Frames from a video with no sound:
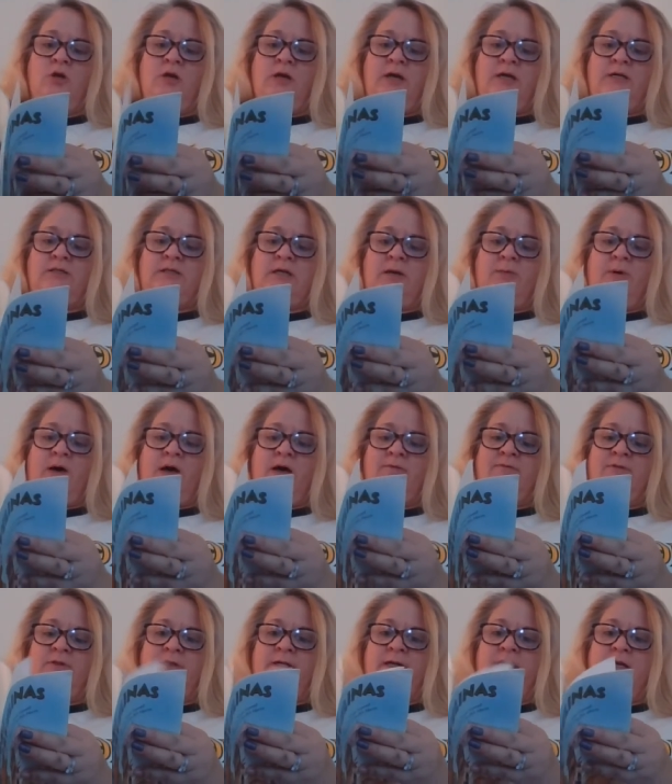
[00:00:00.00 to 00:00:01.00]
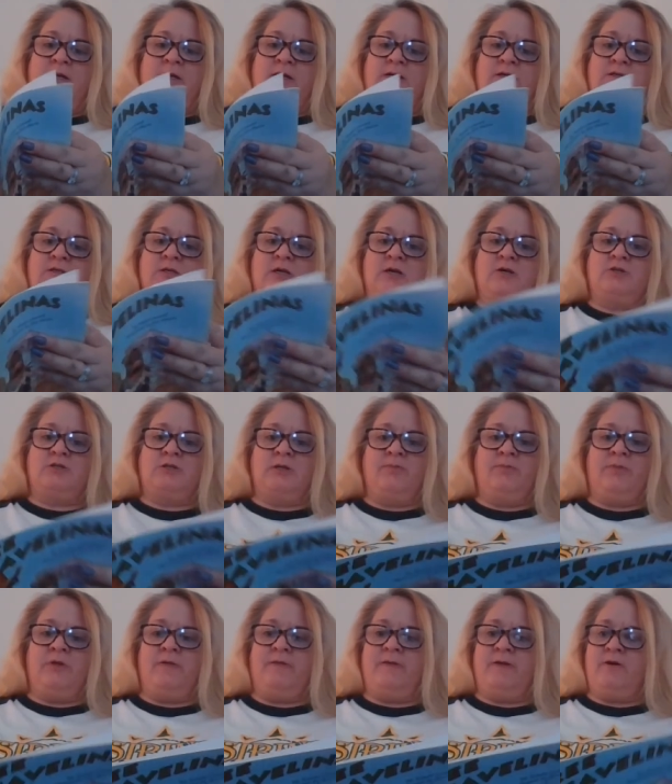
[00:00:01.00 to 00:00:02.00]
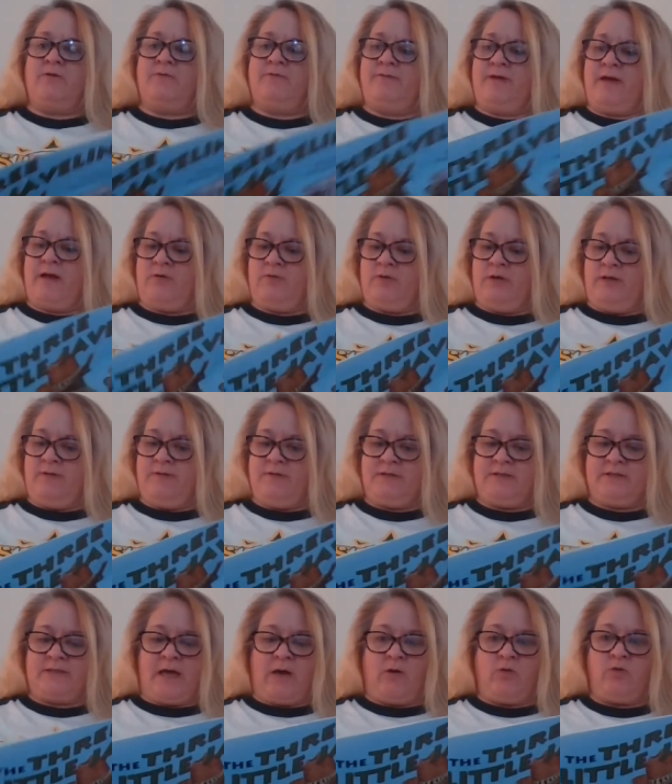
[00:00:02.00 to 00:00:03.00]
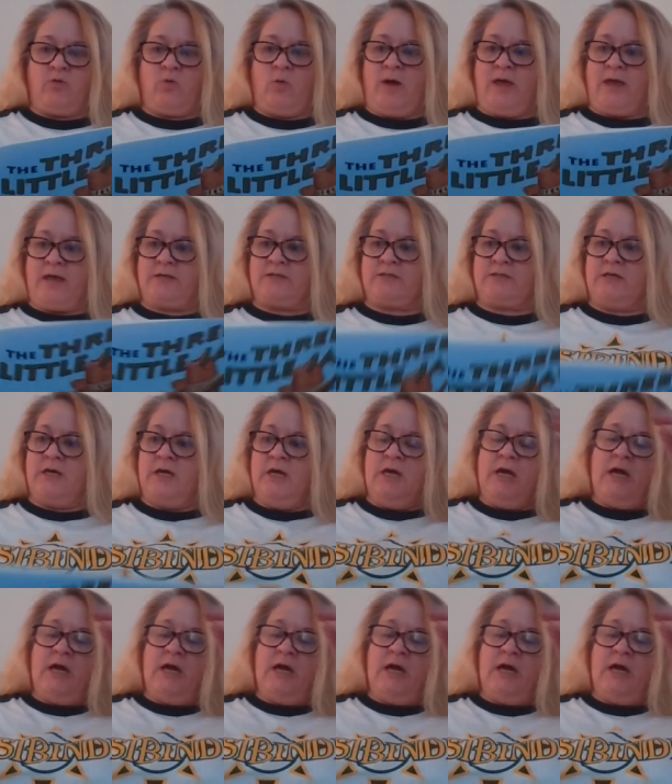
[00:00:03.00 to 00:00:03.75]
except javelinas are something that are found in the Southwest,